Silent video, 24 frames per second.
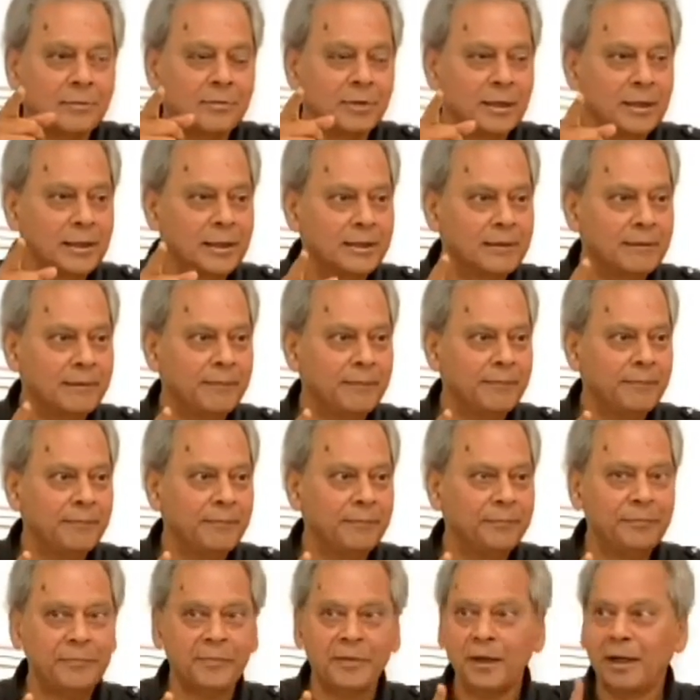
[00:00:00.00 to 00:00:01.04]
right?
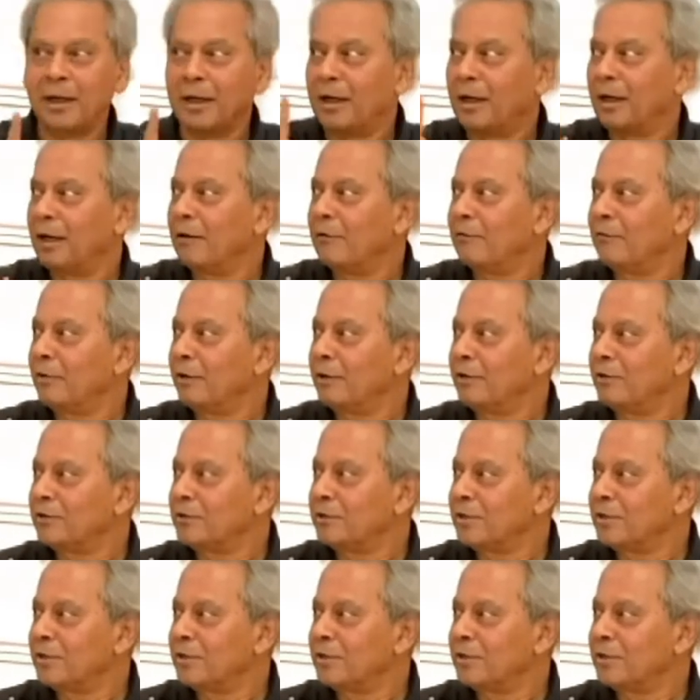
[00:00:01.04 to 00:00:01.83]
And when you